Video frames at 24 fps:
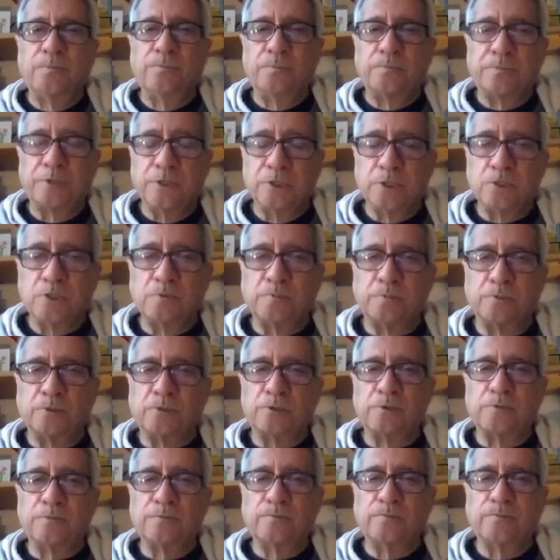
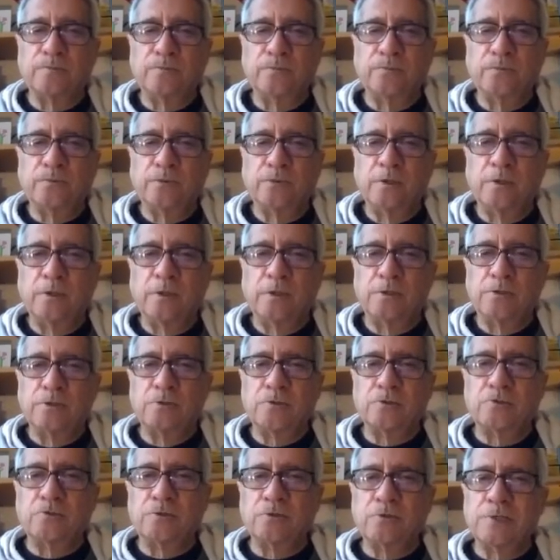principles. So
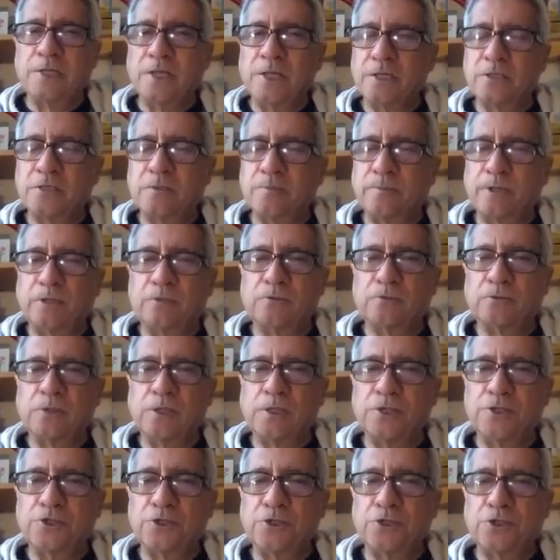this was less about
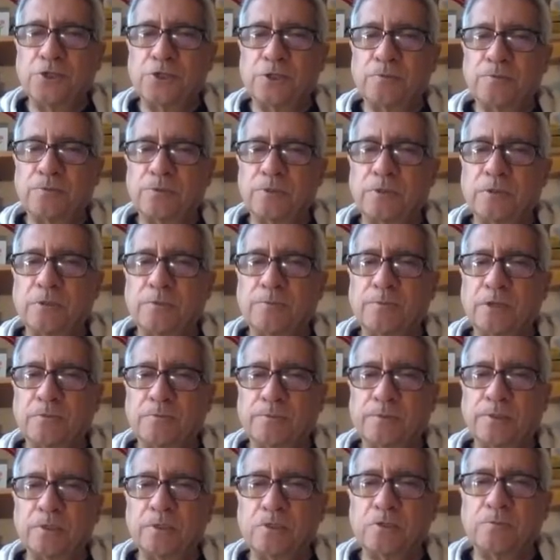relationships than about
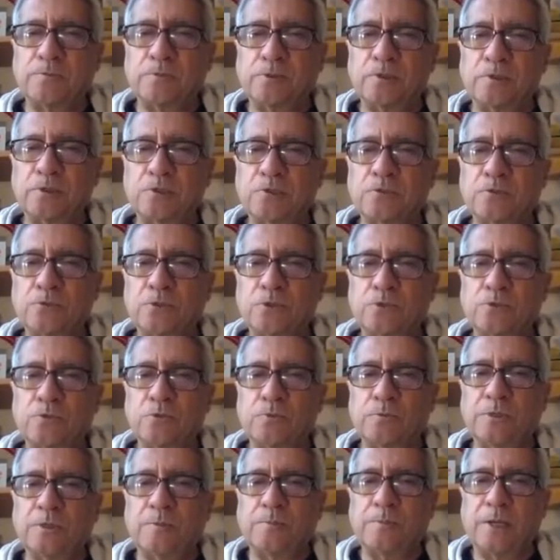principles which would
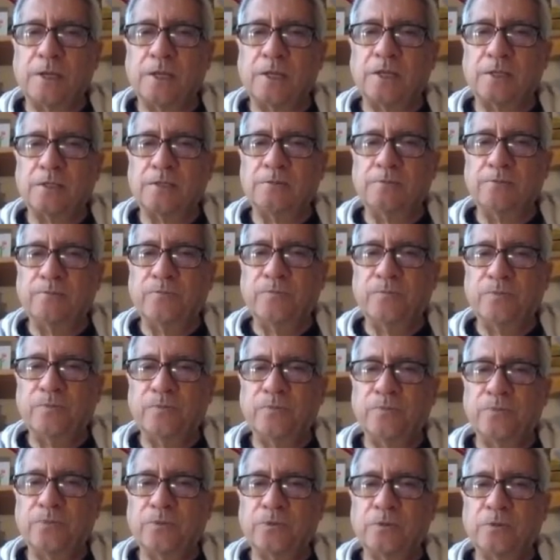be applied.
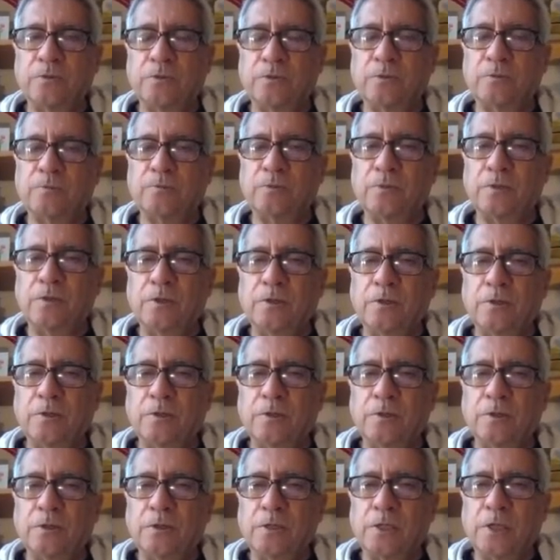Yeah.
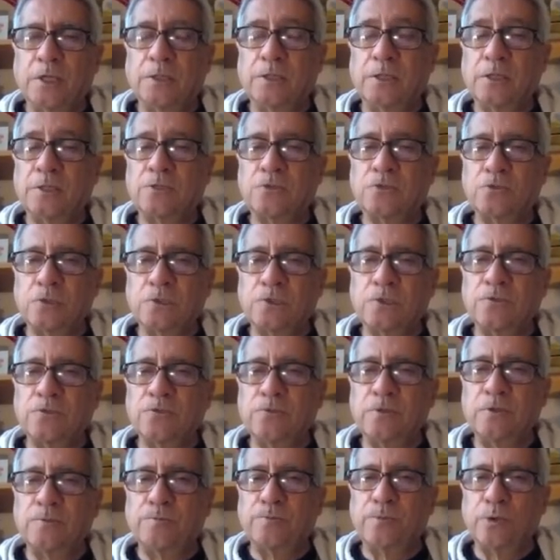And that's also
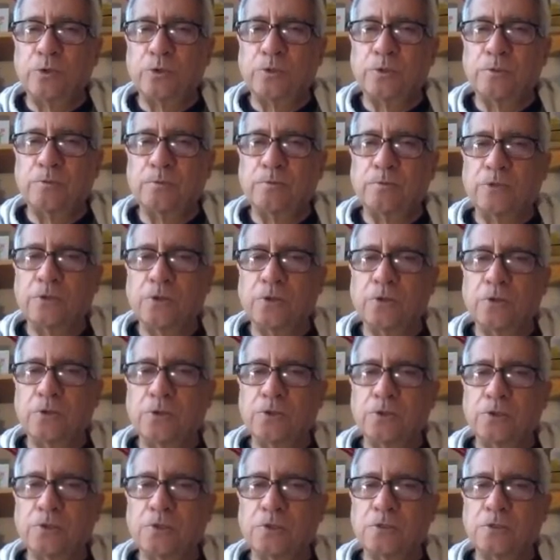important
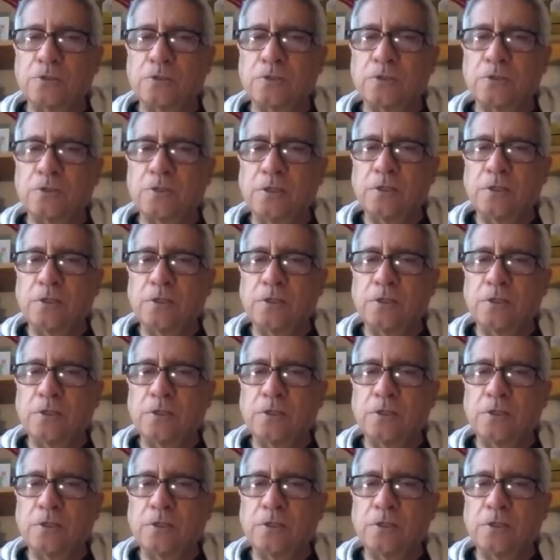because